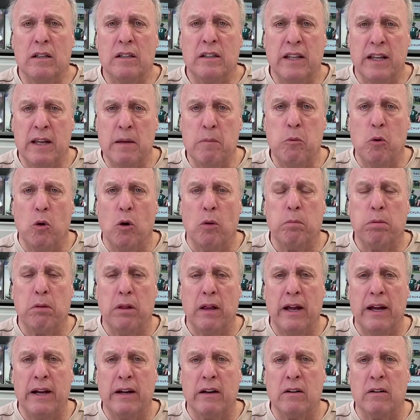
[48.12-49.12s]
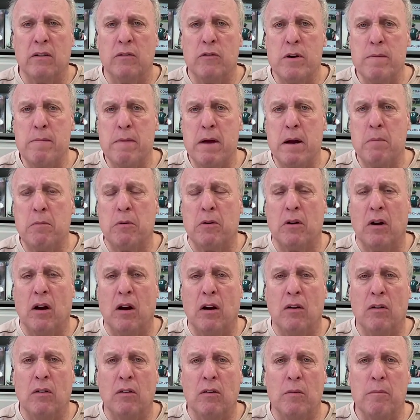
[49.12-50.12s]
T-ball player. Remember,
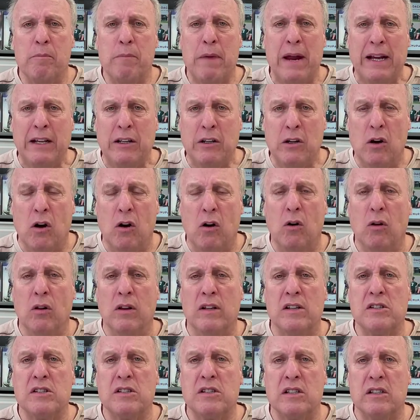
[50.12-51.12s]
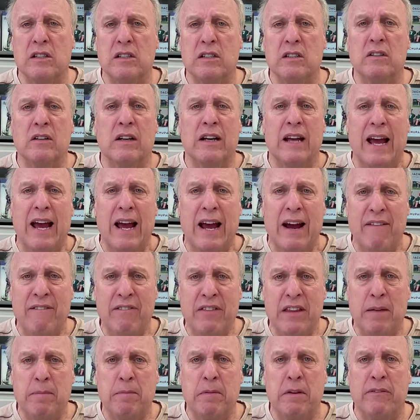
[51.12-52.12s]
our main goal is to
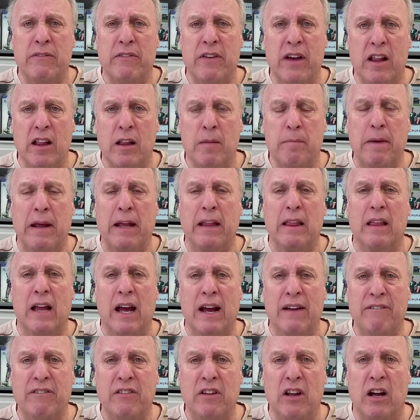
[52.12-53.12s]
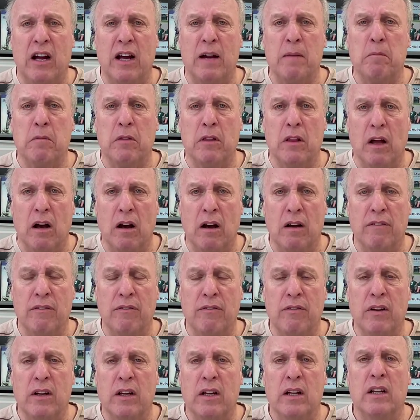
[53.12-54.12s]
have them develop a lifetime
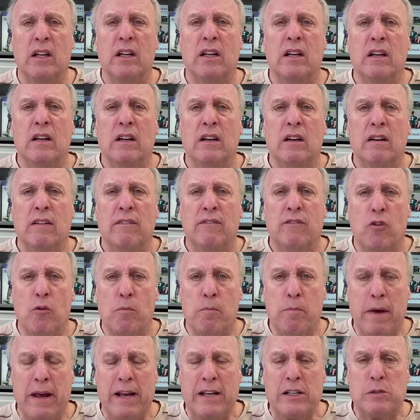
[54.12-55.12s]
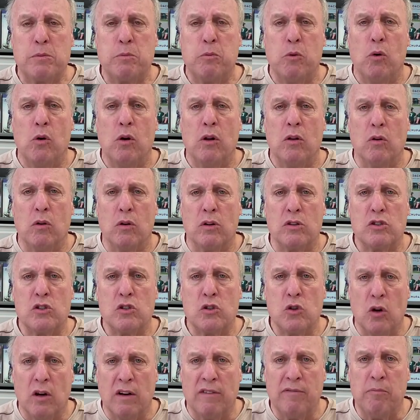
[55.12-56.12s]
love for baseball or
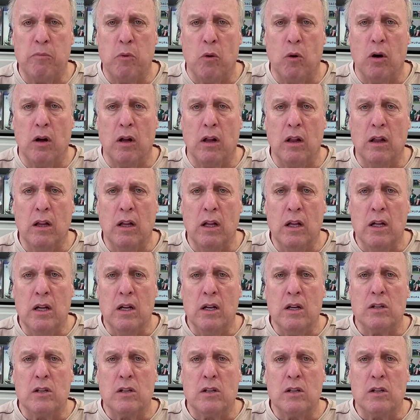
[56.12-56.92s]
softball.